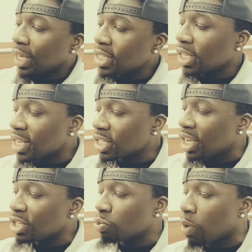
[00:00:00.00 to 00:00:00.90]
it's, it's,
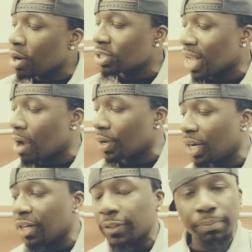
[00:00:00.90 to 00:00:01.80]
it's worse out
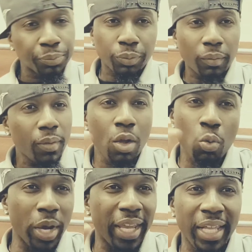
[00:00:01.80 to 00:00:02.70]
here
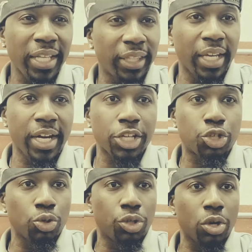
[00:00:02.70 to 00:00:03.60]
with anything
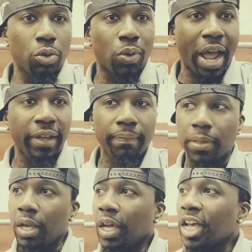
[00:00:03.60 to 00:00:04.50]
that you do, right?
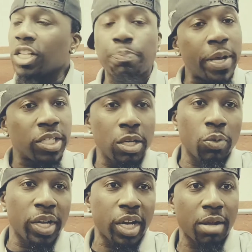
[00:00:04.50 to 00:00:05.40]
Especially
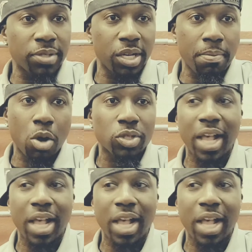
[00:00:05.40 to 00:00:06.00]
when it comes to the Most